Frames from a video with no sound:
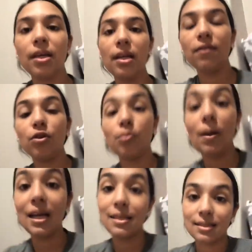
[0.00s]
gonna give you
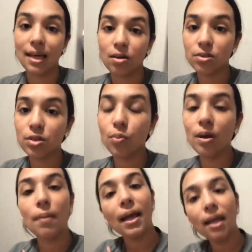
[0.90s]
my discount. So
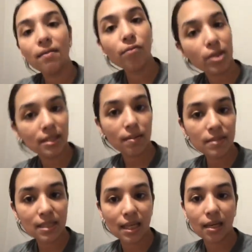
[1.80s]
when my invoice
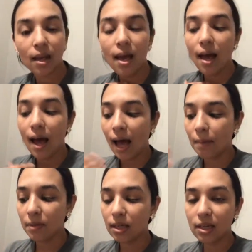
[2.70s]
comes in,
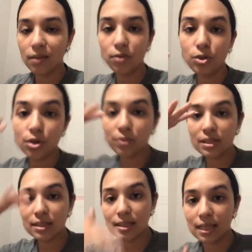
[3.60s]
I'm going to give you your
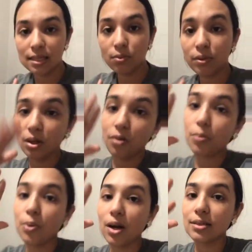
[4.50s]
receipt with all the
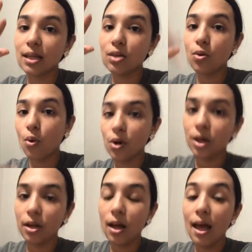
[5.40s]
products that you
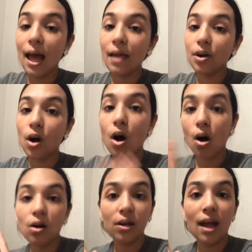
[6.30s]
ordered, and they're
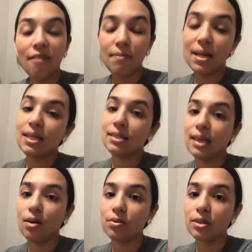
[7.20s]
all going to have my
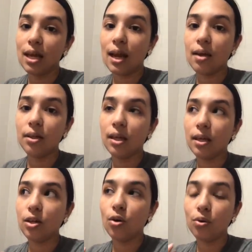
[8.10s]
discount. And I
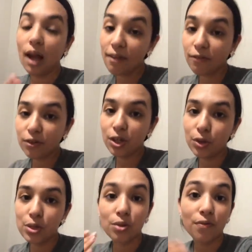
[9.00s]
can go live for
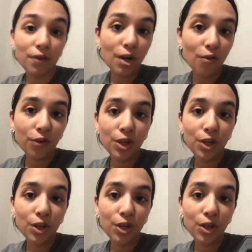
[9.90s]
you or do a video for